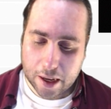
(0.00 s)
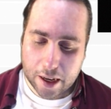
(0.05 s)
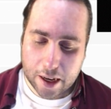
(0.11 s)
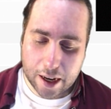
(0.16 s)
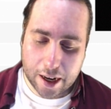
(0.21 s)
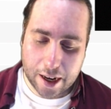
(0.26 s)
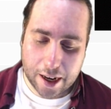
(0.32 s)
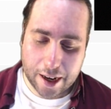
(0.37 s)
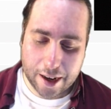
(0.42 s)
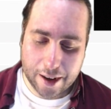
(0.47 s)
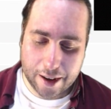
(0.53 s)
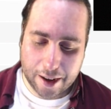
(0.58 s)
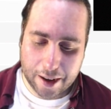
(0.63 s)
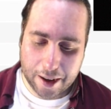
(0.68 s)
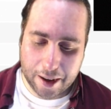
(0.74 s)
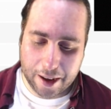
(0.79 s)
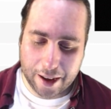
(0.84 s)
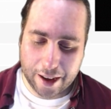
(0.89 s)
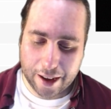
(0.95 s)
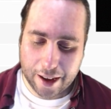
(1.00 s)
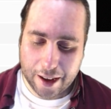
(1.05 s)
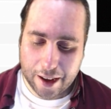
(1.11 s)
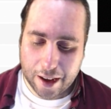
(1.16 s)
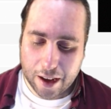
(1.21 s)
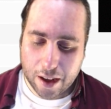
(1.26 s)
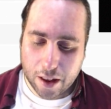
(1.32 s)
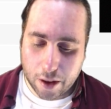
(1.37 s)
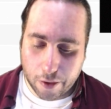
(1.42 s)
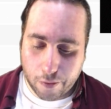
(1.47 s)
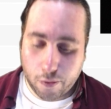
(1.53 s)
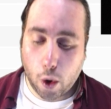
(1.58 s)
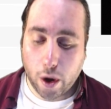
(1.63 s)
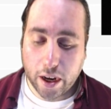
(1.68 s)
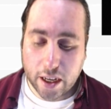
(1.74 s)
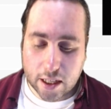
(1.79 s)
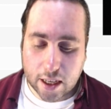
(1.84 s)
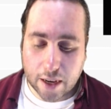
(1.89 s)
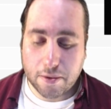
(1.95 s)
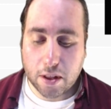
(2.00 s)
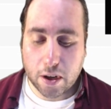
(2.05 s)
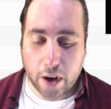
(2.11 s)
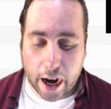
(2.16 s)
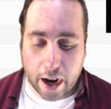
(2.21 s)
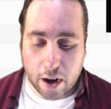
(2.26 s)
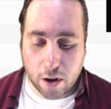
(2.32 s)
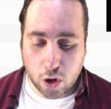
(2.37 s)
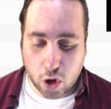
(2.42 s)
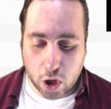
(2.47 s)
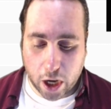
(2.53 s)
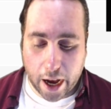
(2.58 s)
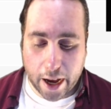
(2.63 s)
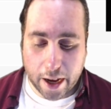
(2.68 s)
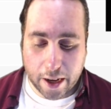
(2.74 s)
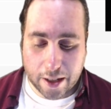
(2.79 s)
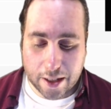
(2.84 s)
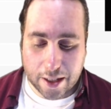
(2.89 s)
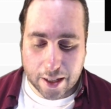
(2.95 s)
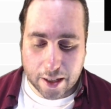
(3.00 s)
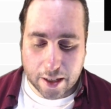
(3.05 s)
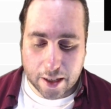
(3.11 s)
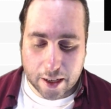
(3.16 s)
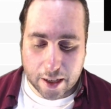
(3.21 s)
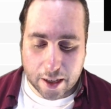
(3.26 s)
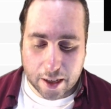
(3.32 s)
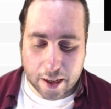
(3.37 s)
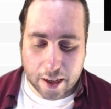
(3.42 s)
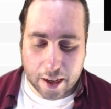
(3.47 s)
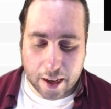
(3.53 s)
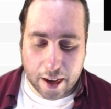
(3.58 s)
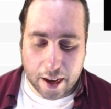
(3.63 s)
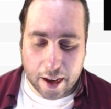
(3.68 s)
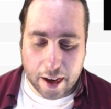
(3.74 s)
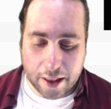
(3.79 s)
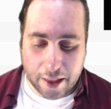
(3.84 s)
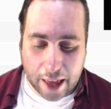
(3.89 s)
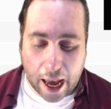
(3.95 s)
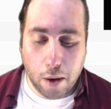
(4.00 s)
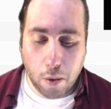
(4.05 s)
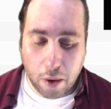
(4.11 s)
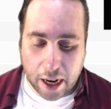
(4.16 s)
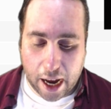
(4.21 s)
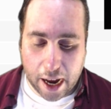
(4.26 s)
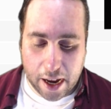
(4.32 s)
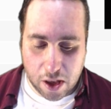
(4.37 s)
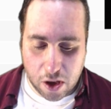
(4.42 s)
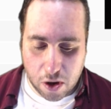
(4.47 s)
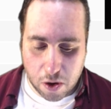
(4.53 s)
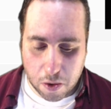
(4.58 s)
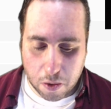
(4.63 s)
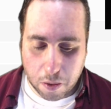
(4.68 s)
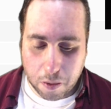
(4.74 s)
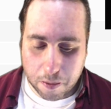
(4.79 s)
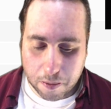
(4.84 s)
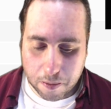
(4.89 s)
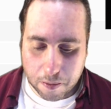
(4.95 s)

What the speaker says: The Voice of the Iron Giant, that one I knew.